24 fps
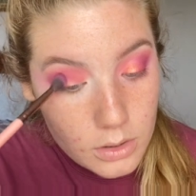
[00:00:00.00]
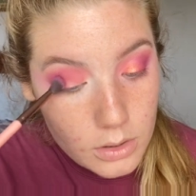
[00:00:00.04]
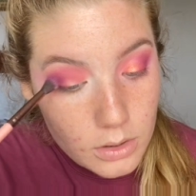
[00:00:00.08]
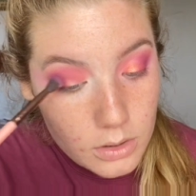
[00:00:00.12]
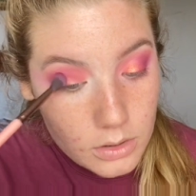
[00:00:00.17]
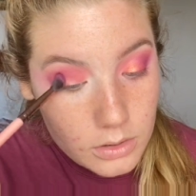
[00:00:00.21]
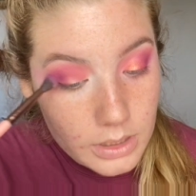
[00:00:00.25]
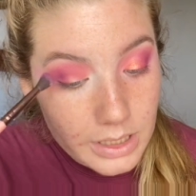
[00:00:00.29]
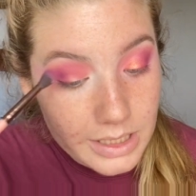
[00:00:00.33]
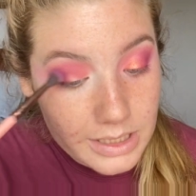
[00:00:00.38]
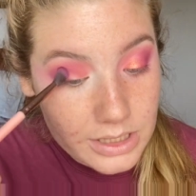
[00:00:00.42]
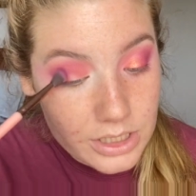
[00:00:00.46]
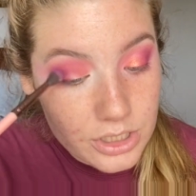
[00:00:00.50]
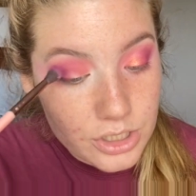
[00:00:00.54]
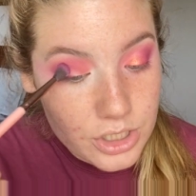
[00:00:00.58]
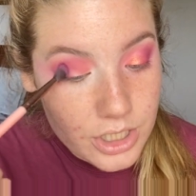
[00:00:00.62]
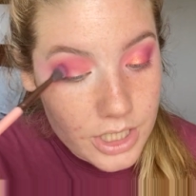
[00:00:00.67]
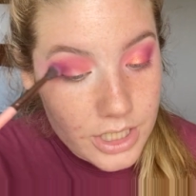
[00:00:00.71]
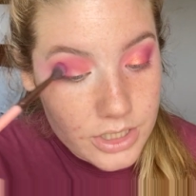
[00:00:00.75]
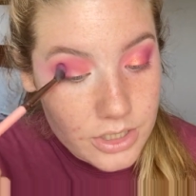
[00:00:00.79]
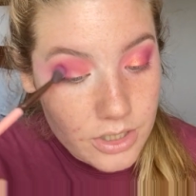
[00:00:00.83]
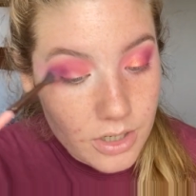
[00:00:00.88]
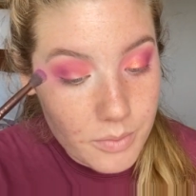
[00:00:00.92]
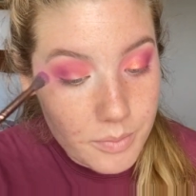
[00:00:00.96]
like the
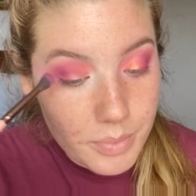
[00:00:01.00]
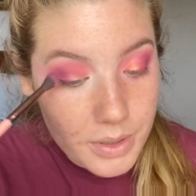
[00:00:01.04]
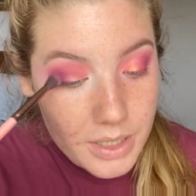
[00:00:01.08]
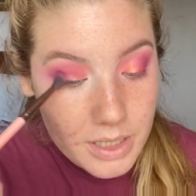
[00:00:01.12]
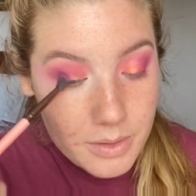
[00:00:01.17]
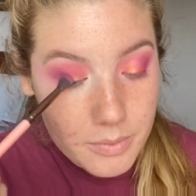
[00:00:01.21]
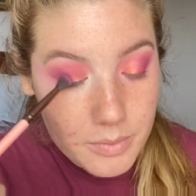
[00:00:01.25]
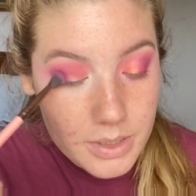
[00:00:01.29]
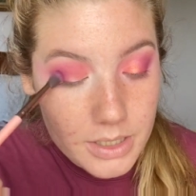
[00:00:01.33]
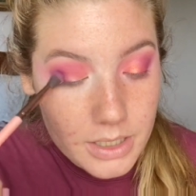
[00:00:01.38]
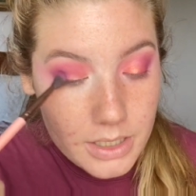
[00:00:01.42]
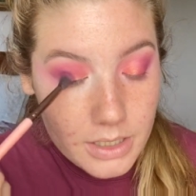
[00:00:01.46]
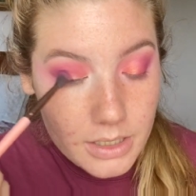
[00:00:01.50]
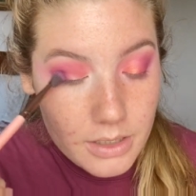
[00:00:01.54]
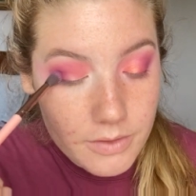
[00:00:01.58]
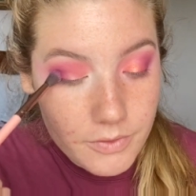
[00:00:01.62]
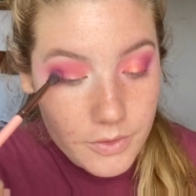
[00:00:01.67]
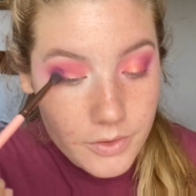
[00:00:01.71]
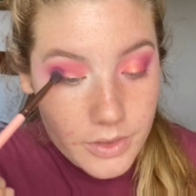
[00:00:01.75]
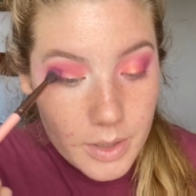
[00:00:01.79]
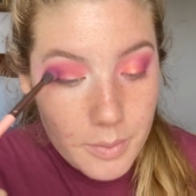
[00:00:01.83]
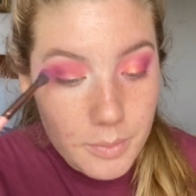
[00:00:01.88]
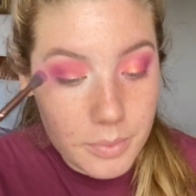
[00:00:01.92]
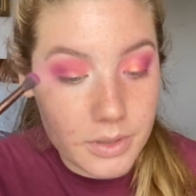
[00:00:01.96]
shades aren't pigment enough,
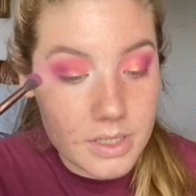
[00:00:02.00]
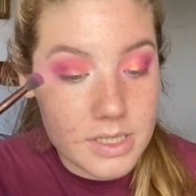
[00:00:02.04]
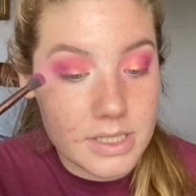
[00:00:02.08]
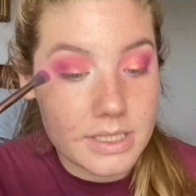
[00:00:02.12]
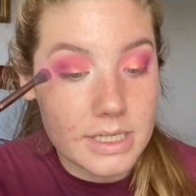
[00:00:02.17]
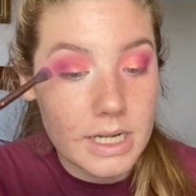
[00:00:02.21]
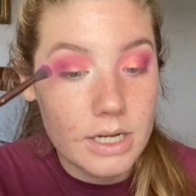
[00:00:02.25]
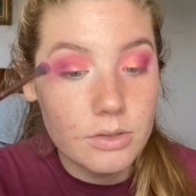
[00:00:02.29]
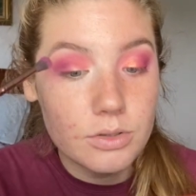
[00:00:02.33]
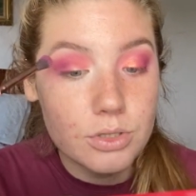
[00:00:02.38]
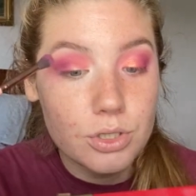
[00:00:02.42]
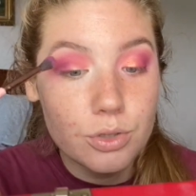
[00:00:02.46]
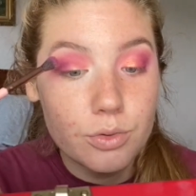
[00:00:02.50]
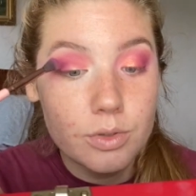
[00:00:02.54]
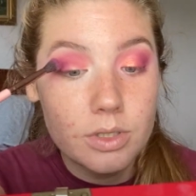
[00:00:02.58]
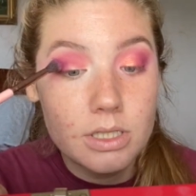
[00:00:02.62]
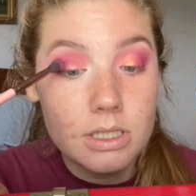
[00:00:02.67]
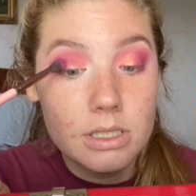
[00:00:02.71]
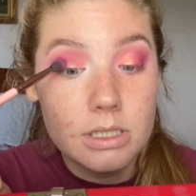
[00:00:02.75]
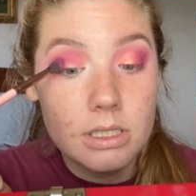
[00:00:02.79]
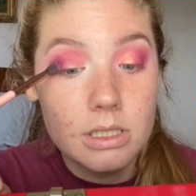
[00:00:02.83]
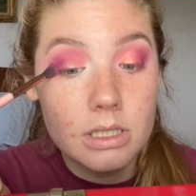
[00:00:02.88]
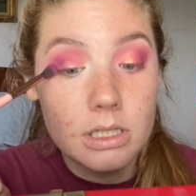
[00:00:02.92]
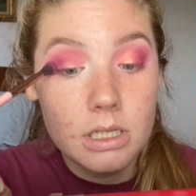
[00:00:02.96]
or they blend out too
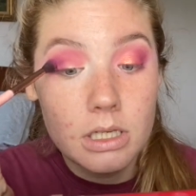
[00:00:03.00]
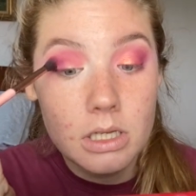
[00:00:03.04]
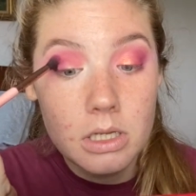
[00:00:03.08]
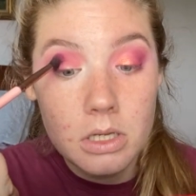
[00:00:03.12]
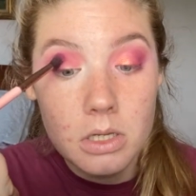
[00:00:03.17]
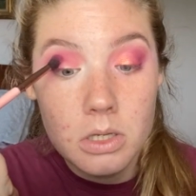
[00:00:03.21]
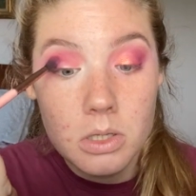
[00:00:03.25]
easily?